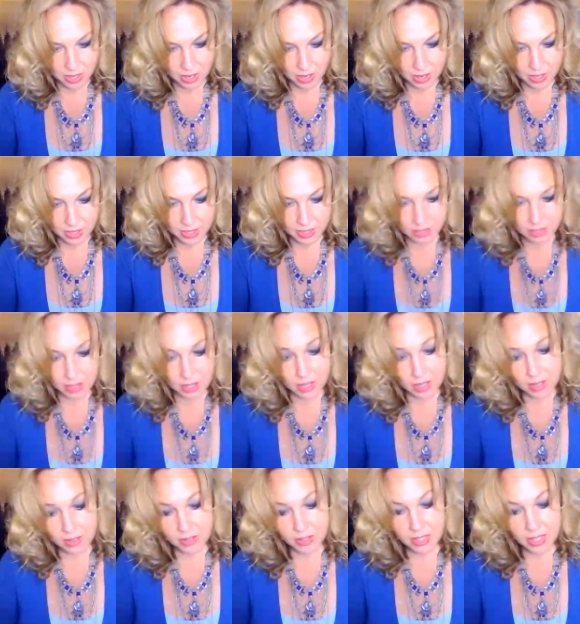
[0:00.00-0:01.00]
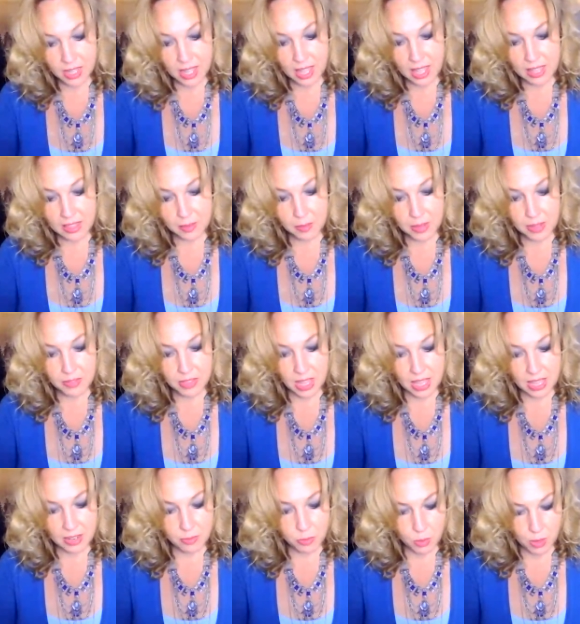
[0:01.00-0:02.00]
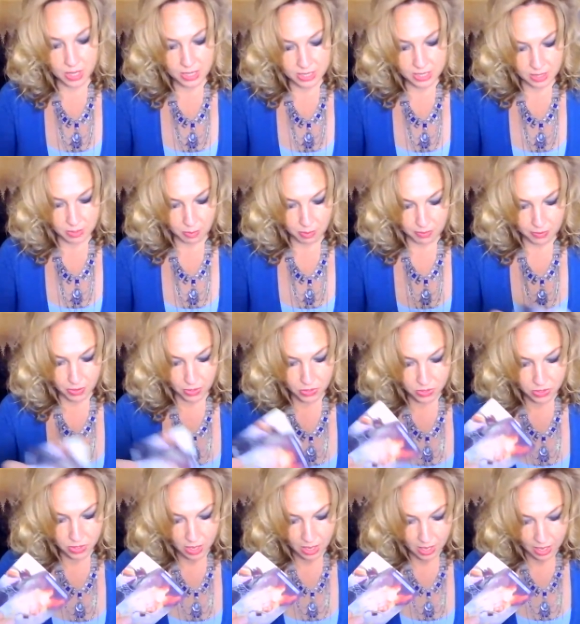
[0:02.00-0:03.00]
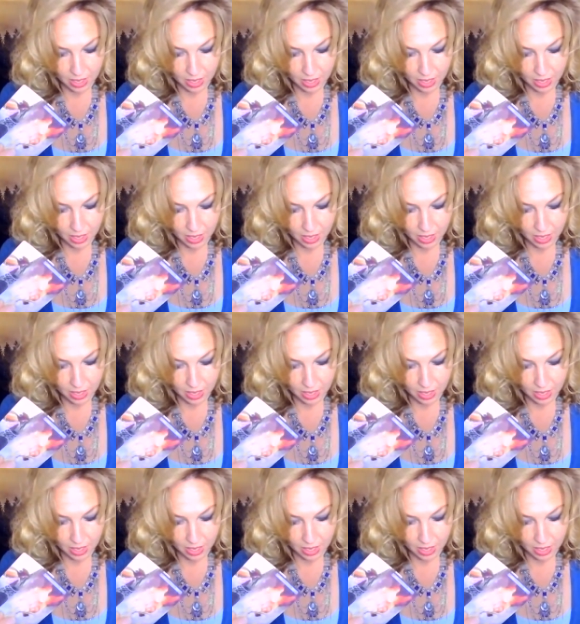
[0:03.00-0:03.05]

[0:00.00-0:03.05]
card. Oh, and then we have the eight of wands in the reverse.